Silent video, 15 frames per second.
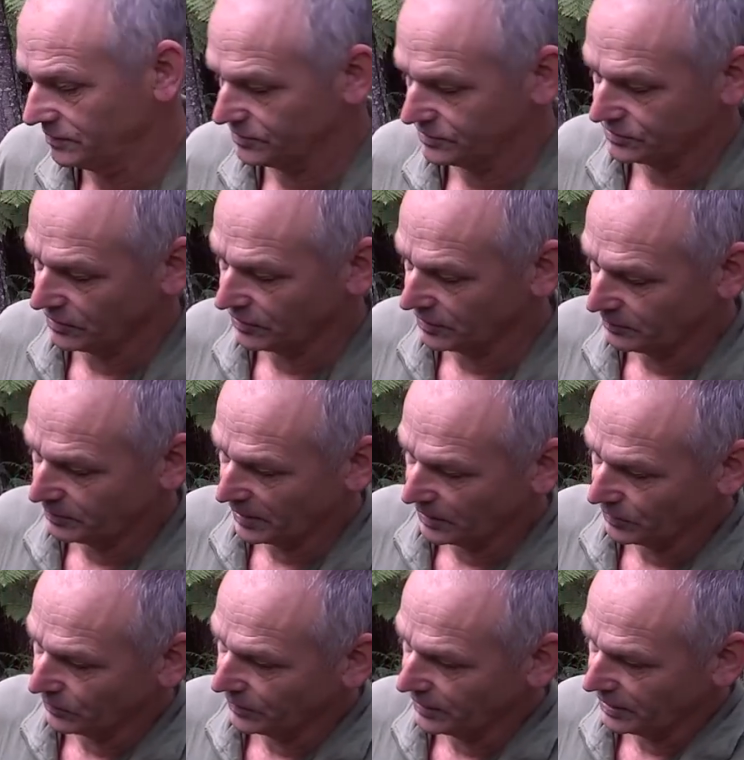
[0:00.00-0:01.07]
Side
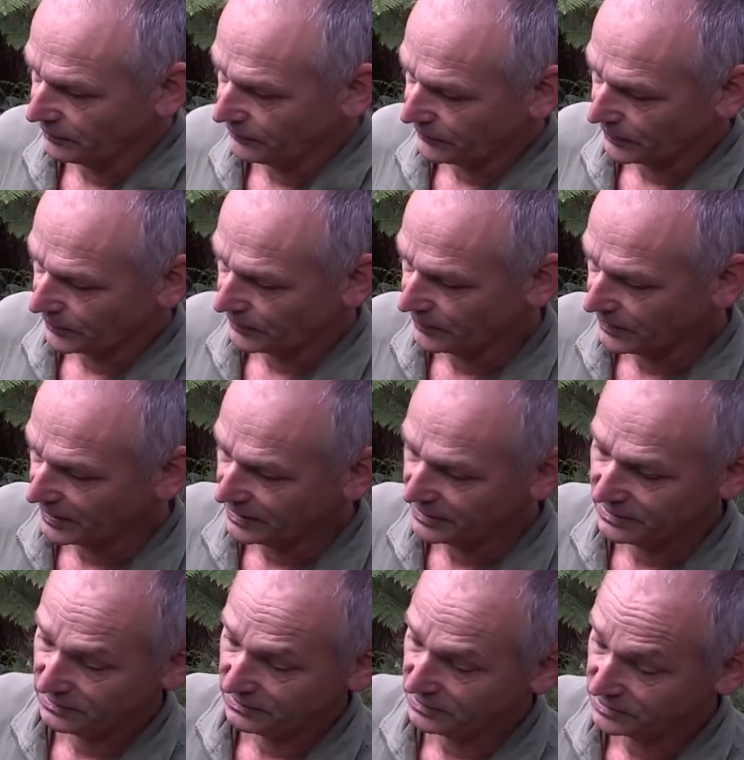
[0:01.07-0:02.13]
panel there for
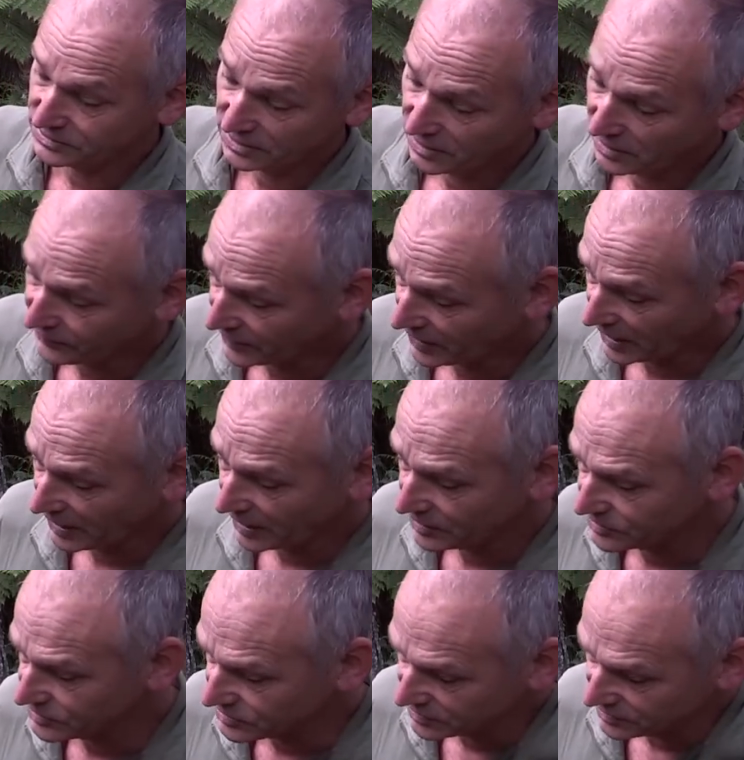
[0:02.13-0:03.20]
CF
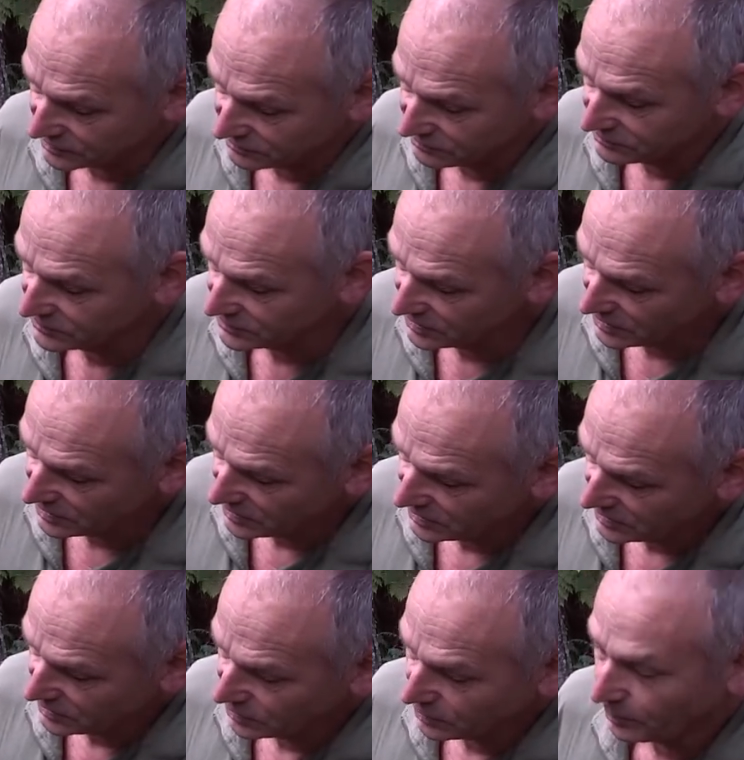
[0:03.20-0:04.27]
cards and
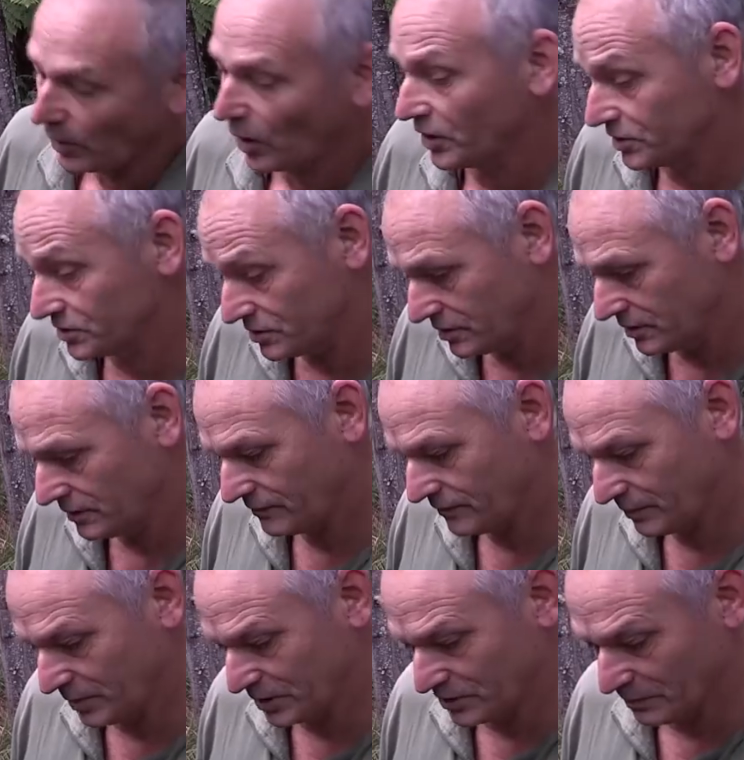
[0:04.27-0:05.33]
little pockets
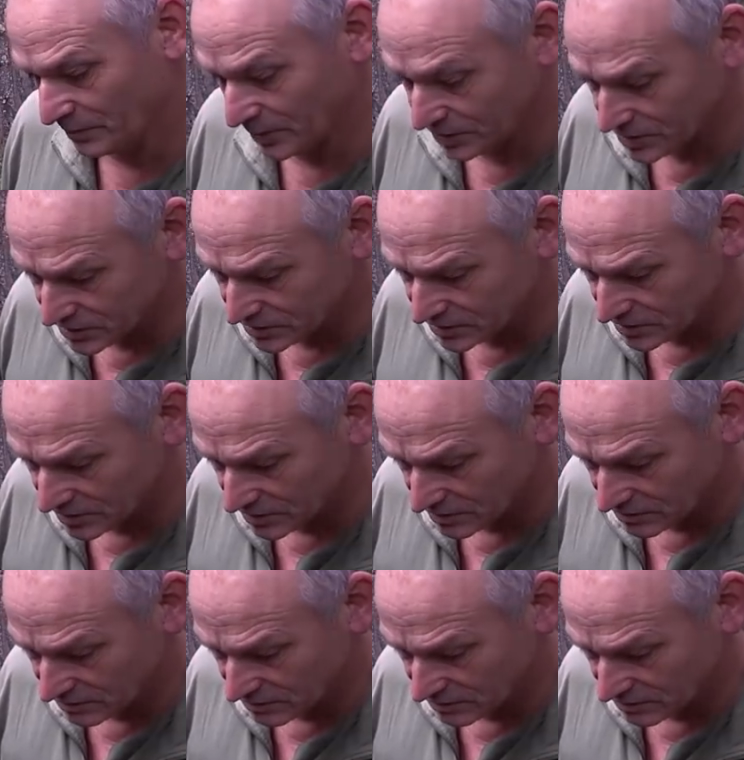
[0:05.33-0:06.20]
for bits and pieces.